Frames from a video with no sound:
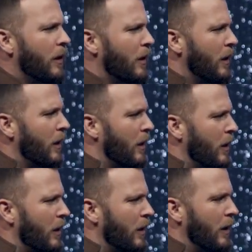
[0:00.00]

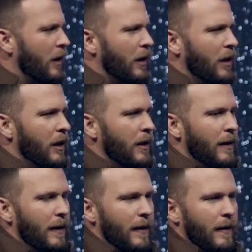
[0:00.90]

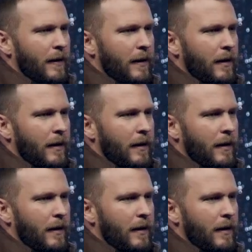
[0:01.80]
(silence)